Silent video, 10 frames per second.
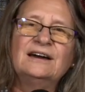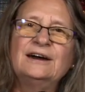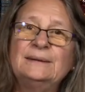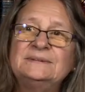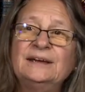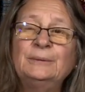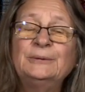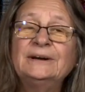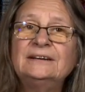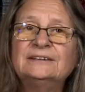I'm Tammy
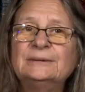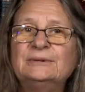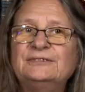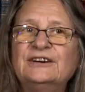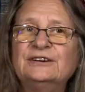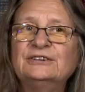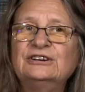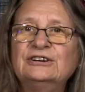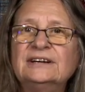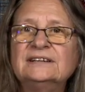White. I'm the
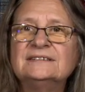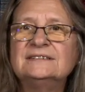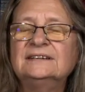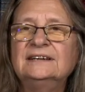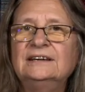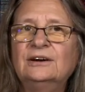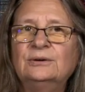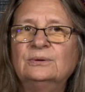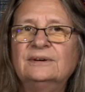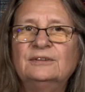founder and CEO
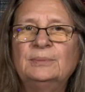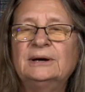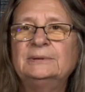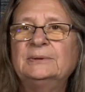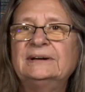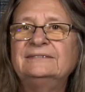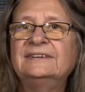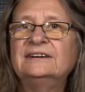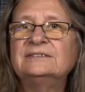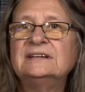of the Bobby White
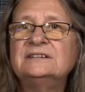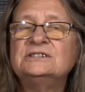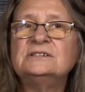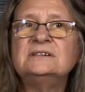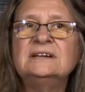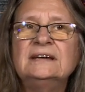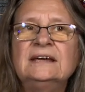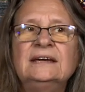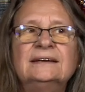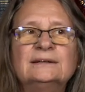Foundation,
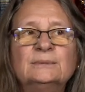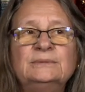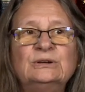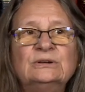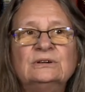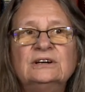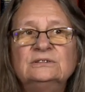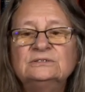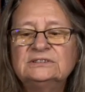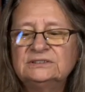and I'm your
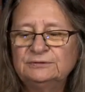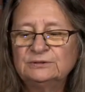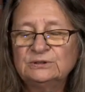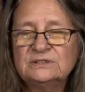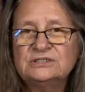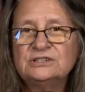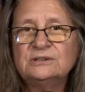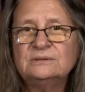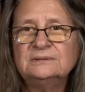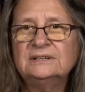host for the
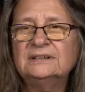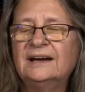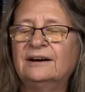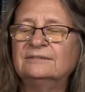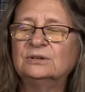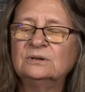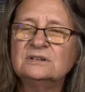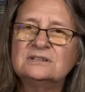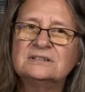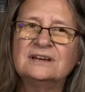show, of course.